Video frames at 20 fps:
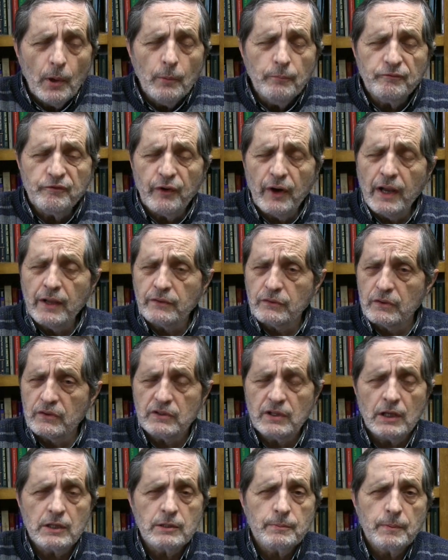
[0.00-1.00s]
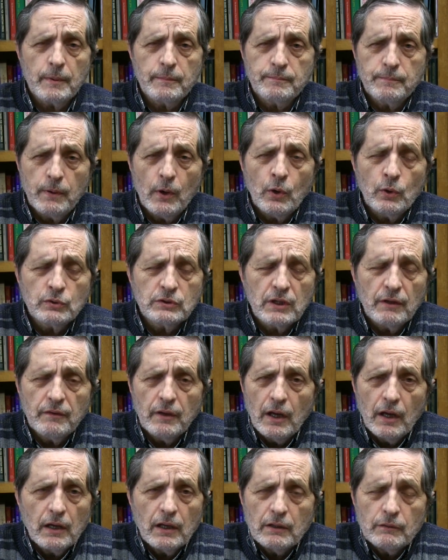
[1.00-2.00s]
Pope Francis has proposed
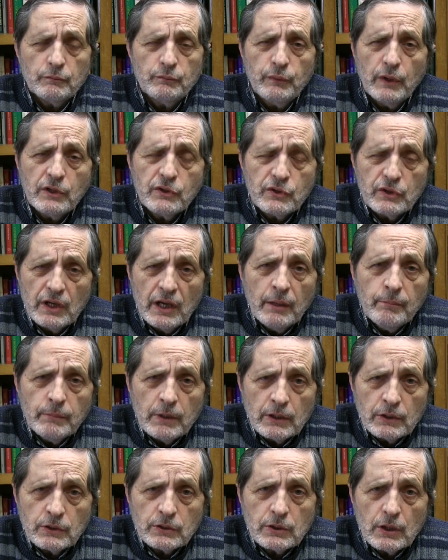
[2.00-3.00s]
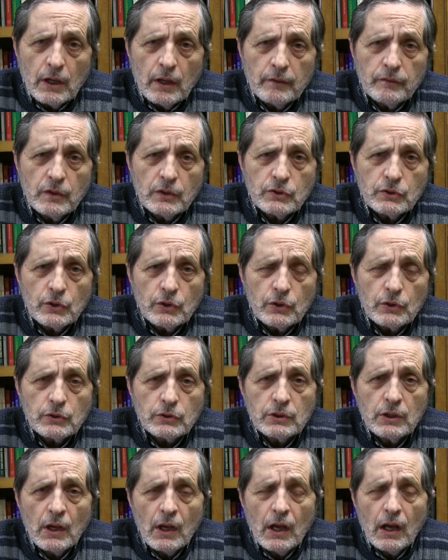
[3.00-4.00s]
a rich image of the
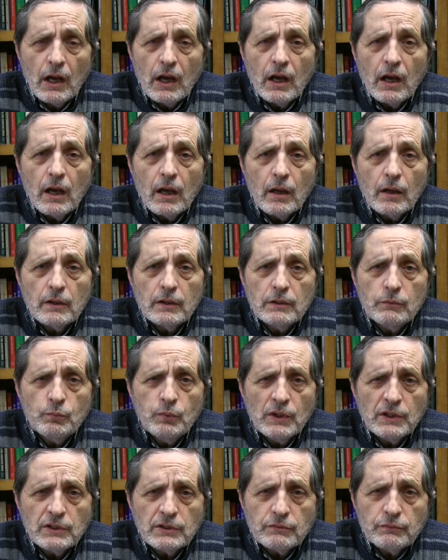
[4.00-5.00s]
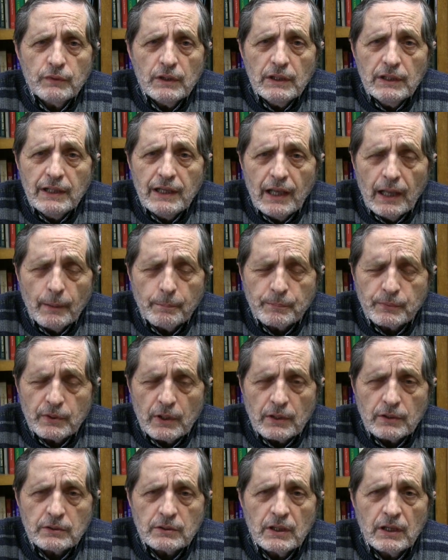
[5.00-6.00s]
church, which really helps
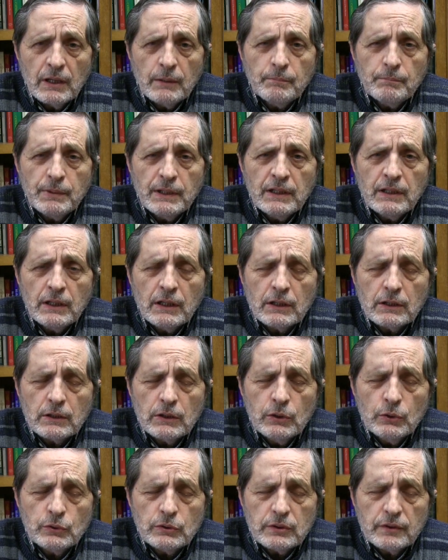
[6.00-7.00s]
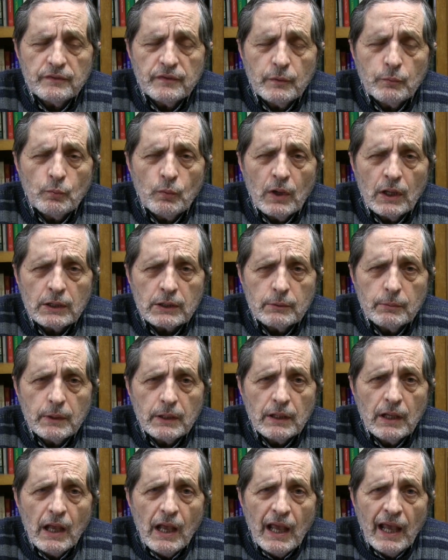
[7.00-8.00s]
us in being inclusive and
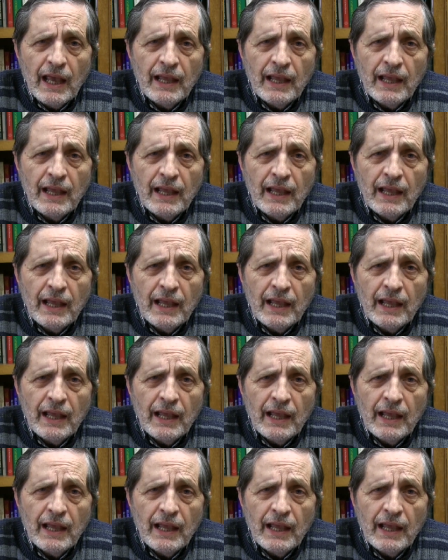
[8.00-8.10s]
welcoming.